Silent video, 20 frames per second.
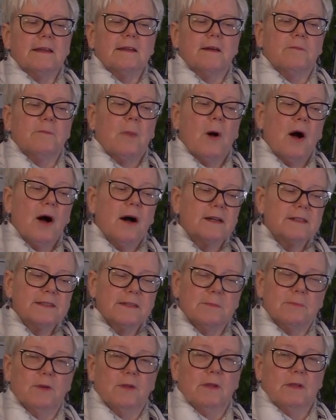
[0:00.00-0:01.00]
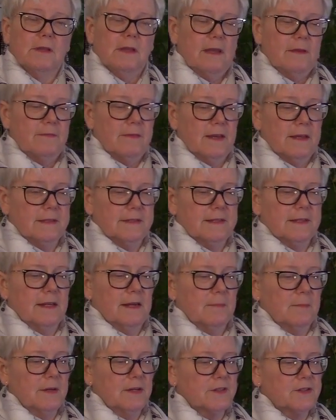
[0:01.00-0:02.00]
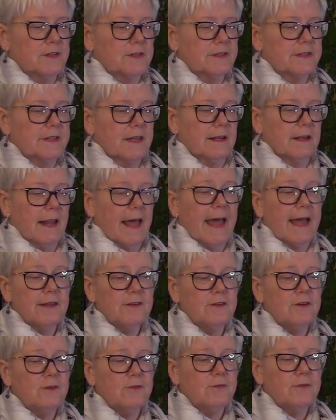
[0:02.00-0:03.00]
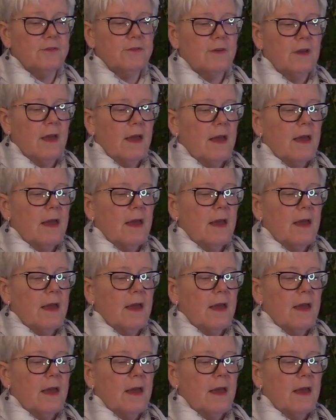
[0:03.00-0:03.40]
of possible events in emissions and land use